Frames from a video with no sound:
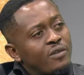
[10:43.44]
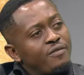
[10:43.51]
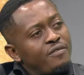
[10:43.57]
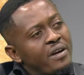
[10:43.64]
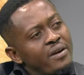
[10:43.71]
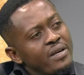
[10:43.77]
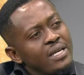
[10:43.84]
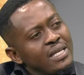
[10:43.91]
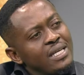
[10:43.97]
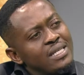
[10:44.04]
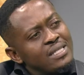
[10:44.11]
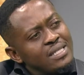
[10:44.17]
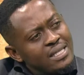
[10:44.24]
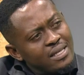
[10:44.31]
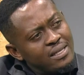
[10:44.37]
very
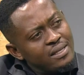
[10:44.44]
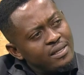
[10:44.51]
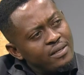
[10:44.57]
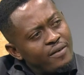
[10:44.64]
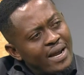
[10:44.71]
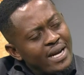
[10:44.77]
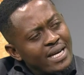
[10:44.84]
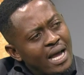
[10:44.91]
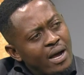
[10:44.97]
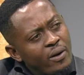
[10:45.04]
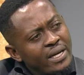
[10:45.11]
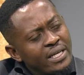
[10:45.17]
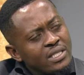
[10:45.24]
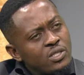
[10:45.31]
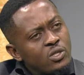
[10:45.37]
easy right now,
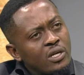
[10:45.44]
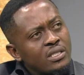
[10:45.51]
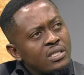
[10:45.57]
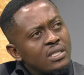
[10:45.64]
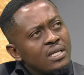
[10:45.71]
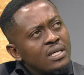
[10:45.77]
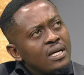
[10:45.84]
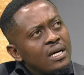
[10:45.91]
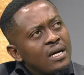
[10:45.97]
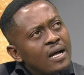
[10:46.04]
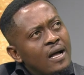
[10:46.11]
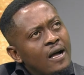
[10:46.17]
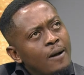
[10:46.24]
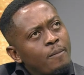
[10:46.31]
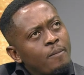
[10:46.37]
and it's not
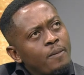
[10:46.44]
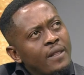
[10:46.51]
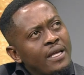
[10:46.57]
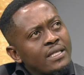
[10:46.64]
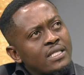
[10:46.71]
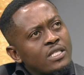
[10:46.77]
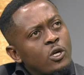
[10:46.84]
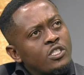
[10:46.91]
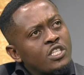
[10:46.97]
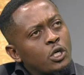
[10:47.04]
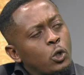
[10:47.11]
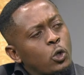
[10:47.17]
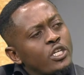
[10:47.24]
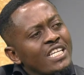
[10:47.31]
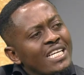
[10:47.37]
a
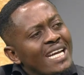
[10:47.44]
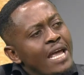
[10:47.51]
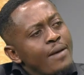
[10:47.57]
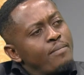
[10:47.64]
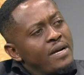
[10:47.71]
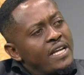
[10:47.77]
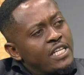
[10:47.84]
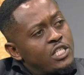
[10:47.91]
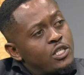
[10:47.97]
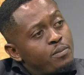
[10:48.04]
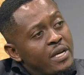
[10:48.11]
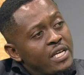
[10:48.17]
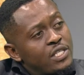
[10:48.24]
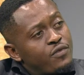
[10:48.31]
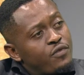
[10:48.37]
good enabling
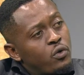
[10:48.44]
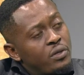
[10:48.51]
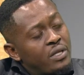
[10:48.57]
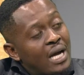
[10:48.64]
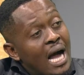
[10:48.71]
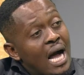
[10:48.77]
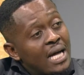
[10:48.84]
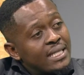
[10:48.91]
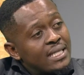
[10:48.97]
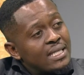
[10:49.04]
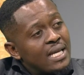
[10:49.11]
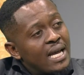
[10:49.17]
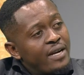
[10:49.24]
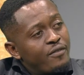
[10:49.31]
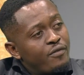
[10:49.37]
space for the arts
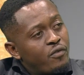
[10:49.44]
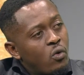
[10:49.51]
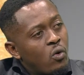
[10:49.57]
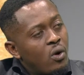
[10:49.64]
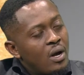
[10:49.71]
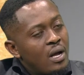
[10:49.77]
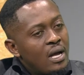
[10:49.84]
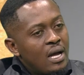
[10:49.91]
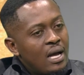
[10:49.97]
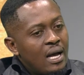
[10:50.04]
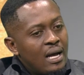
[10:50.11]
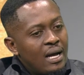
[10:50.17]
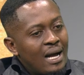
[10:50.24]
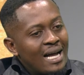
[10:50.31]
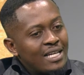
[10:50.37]
and for
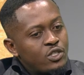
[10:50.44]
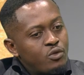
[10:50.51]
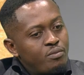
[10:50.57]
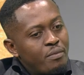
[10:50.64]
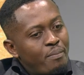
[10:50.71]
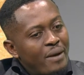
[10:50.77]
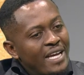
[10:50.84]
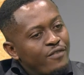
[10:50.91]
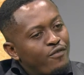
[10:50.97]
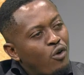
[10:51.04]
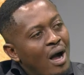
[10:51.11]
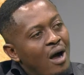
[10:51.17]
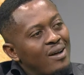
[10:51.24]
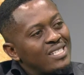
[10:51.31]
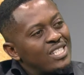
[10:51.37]
us to be paid for
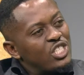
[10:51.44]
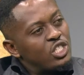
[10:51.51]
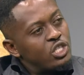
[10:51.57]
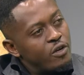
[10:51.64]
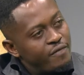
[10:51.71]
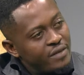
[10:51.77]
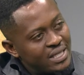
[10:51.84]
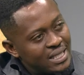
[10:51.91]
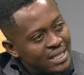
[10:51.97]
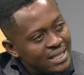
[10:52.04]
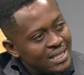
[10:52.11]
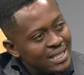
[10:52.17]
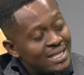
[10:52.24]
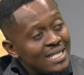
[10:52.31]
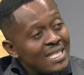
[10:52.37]
our
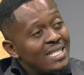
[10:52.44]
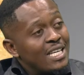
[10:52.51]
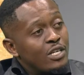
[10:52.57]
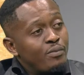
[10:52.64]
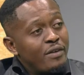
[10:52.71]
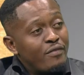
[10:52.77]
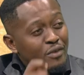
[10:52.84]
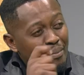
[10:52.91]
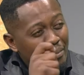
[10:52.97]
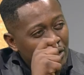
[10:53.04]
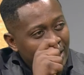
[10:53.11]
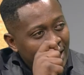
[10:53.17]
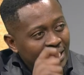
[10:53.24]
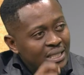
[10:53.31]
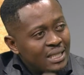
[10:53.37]
services. It's easier to pay for a
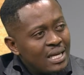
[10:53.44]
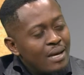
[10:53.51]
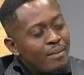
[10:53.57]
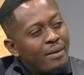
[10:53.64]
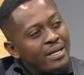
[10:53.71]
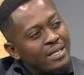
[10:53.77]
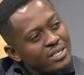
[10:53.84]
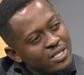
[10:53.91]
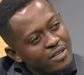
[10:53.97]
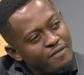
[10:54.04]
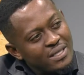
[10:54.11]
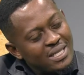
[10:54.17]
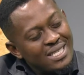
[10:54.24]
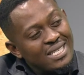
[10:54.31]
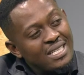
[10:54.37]
product, but the
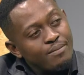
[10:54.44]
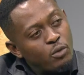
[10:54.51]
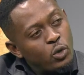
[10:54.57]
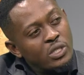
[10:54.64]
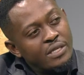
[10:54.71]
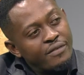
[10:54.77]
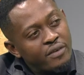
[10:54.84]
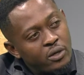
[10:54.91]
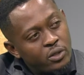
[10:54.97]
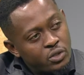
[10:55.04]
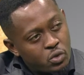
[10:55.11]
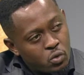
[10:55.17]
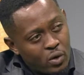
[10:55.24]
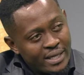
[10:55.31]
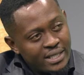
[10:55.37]
service is more difficult to
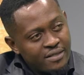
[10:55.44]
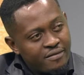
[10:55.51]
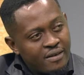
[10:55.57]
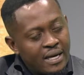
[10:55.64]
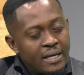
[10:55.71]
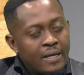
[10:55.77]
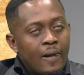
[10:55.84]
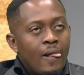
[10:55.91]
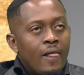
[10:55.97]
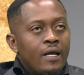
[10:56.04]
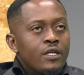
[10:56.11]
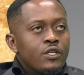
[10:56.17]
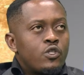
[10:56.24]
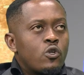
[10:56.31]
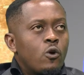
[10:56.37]
quantify.
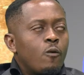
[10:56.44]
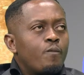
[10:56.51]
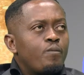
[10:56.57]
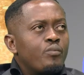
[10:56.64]
So